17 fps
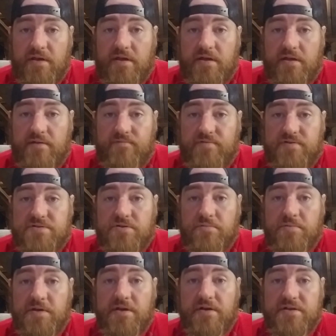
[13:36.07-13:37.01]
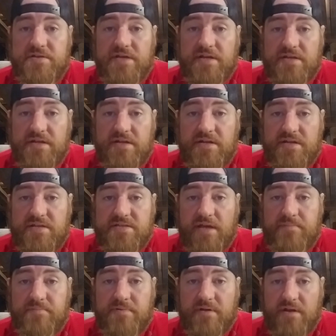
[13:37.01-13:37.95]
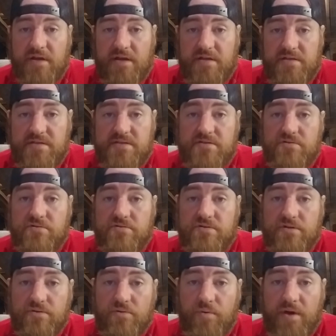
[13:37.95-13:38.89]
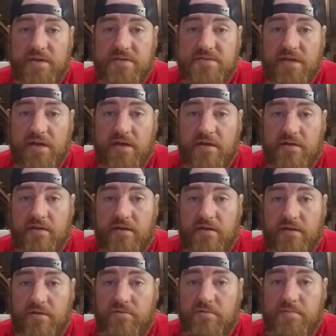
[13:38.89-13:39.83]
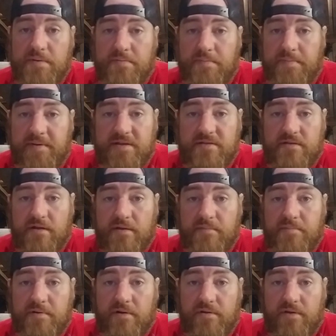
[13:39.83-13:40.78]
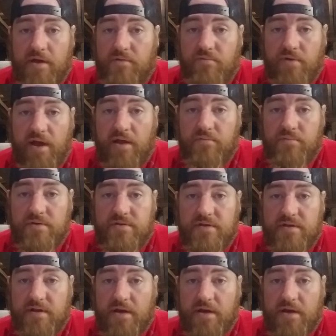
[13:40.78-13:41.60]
And for so many years, I didn't accept it. I just threw it to the wayside, and other people picked it up and, and ran with it.